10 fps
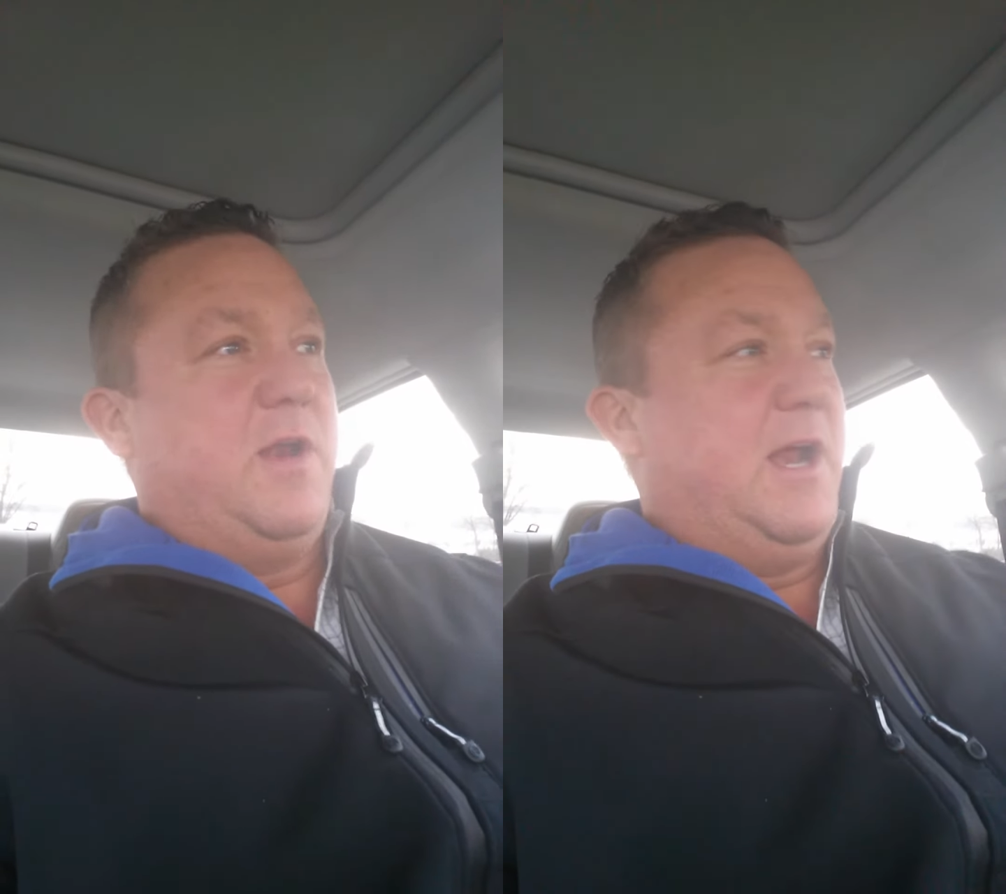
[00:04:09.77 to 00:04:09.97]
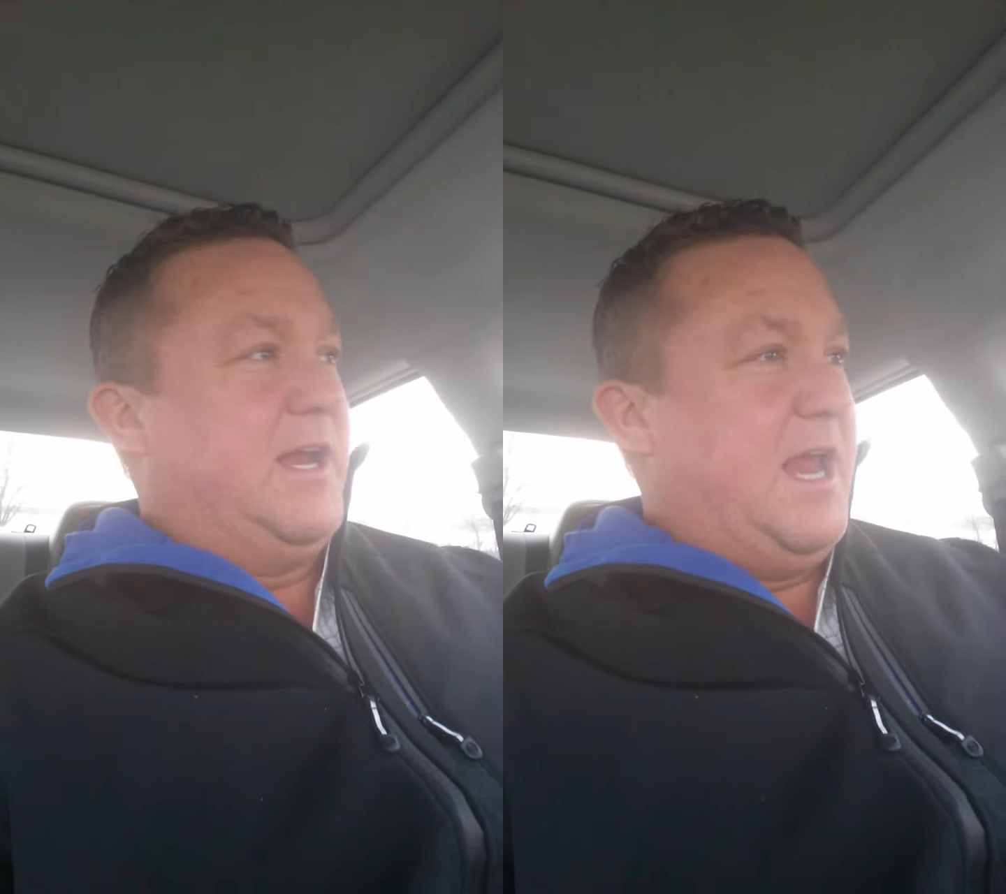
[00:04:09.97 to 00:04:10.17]

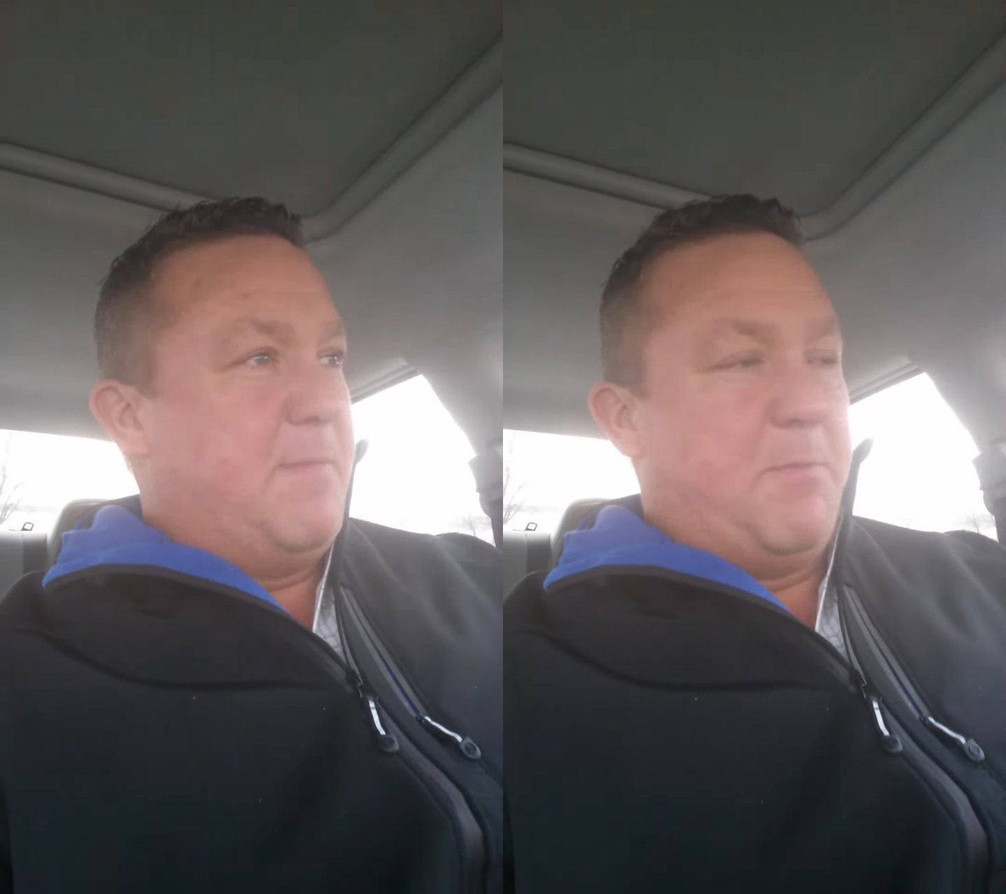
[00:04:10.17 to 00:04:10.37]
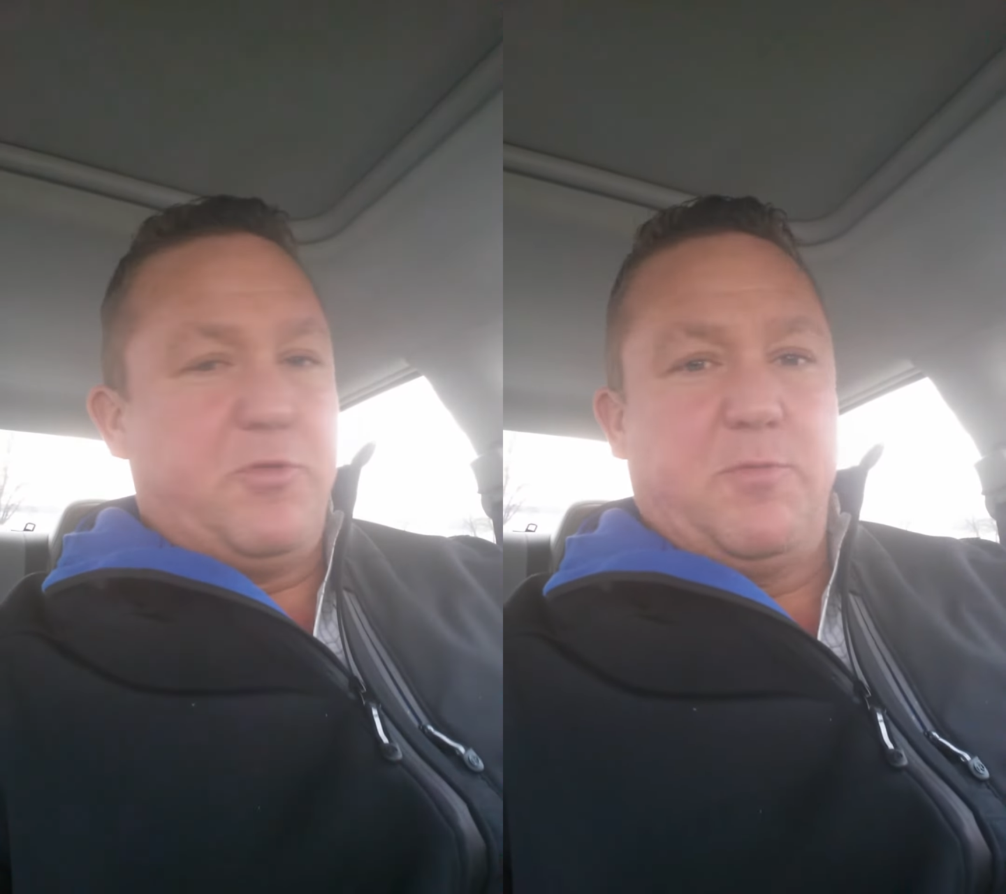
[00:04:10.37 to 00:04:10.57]
and I
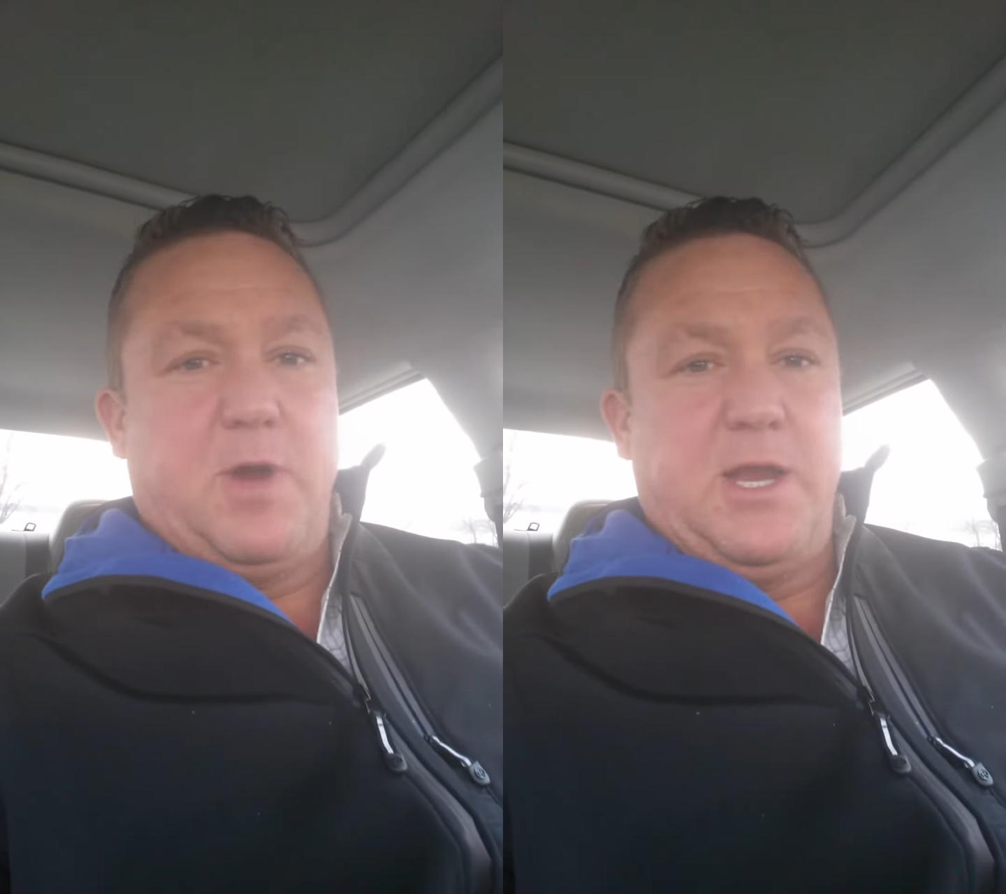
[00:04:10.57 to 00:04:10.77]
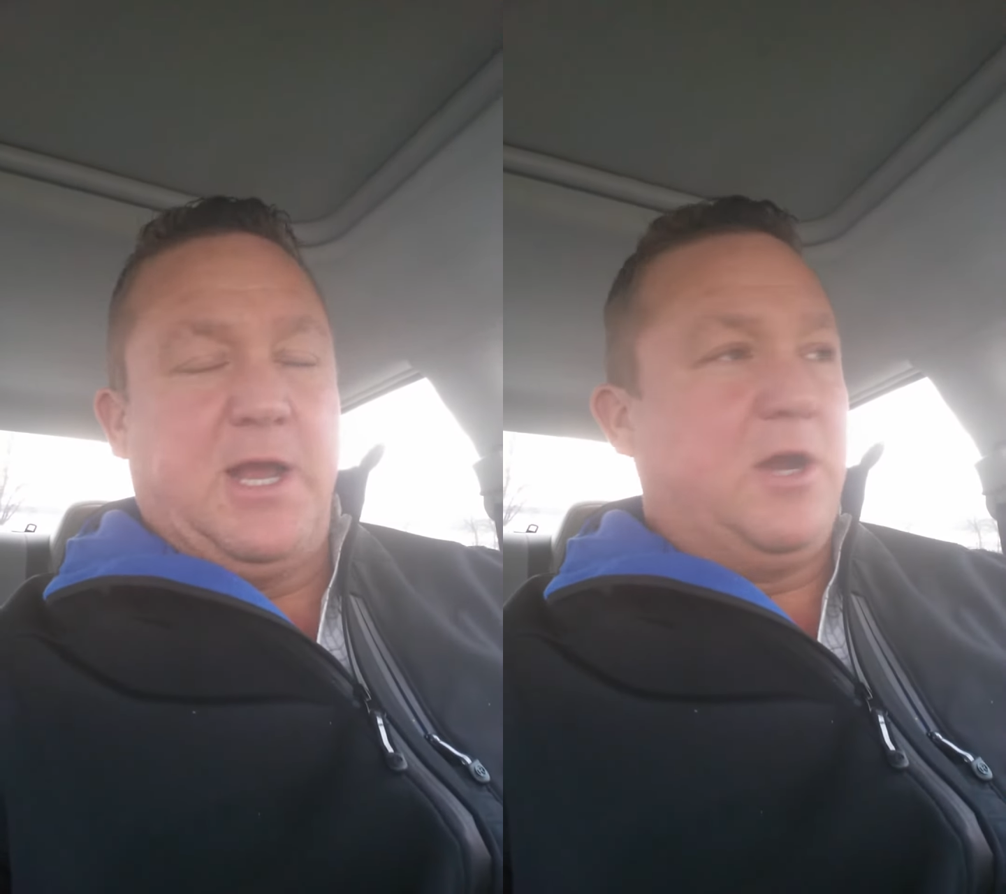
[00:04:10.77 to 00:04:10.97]
came up with the
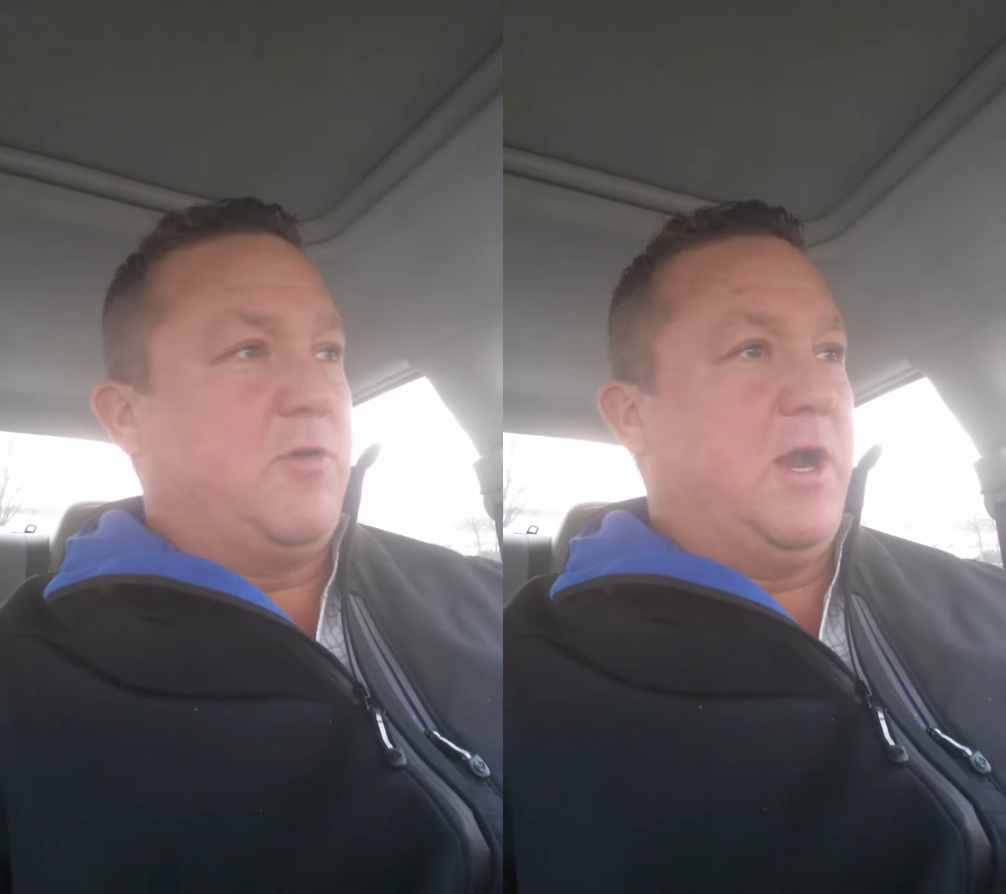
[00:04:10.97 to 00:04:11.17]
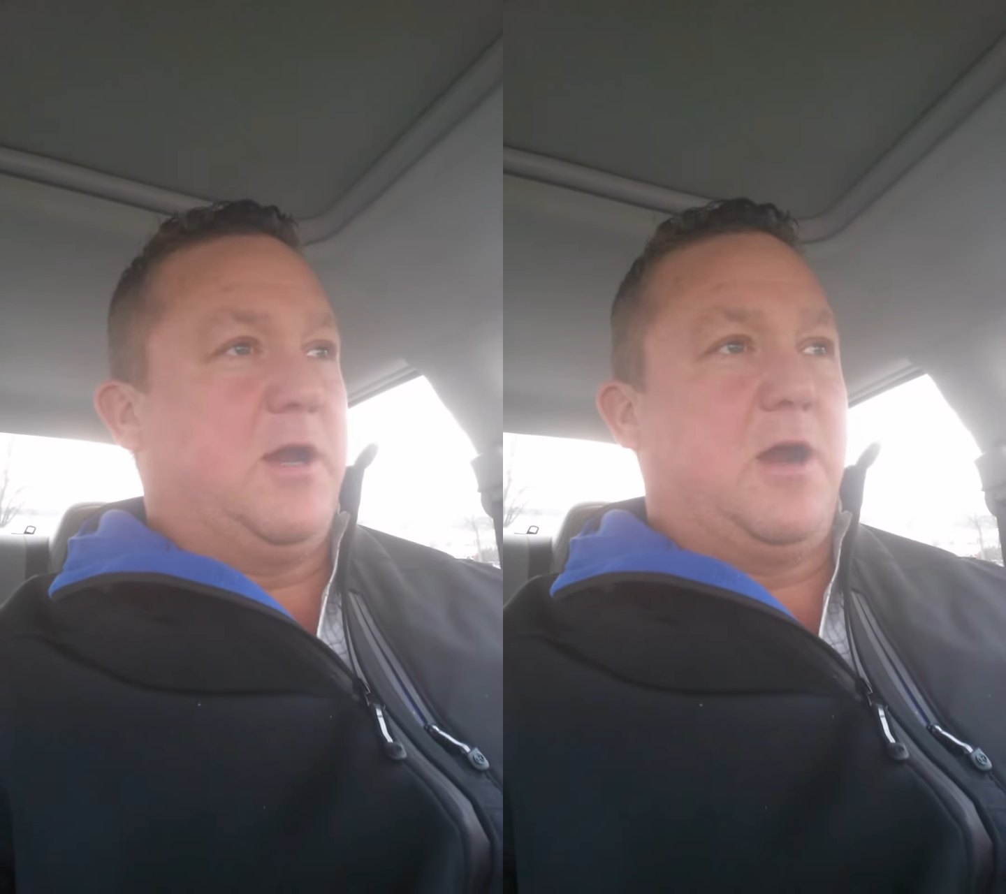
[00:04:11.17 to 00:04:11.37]
money on a
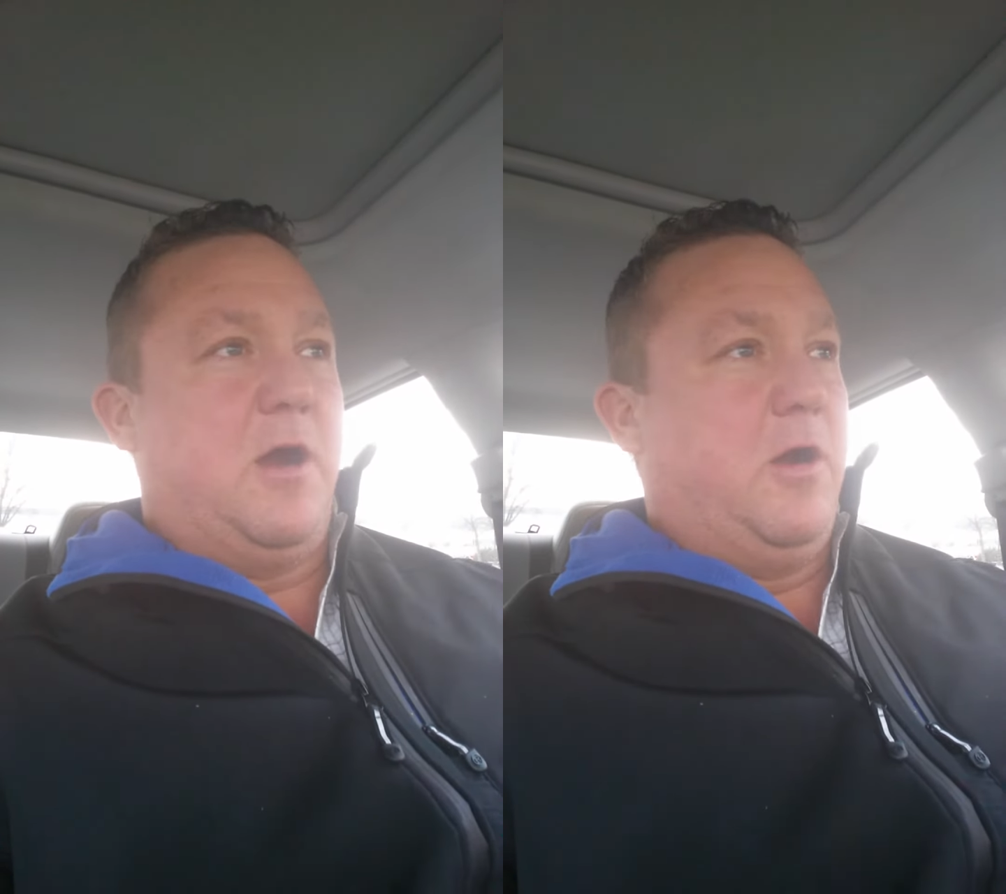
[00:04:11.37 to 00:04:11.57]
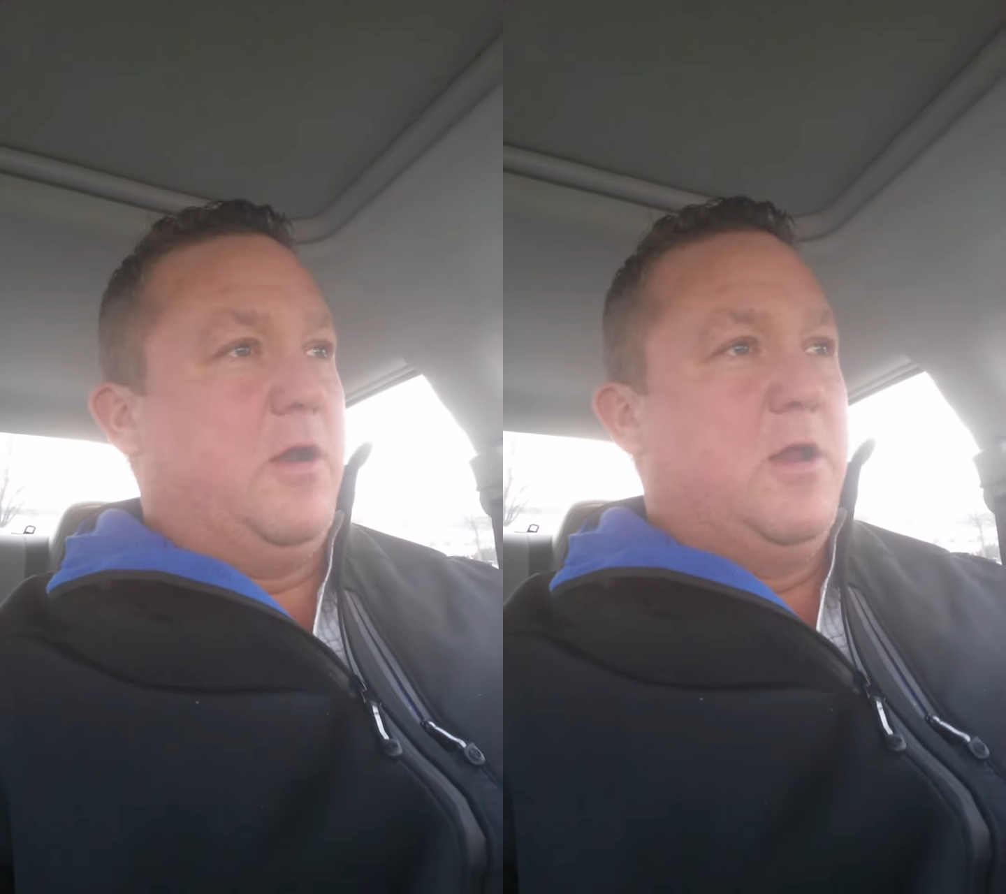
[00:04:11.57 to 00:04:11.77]
credit card.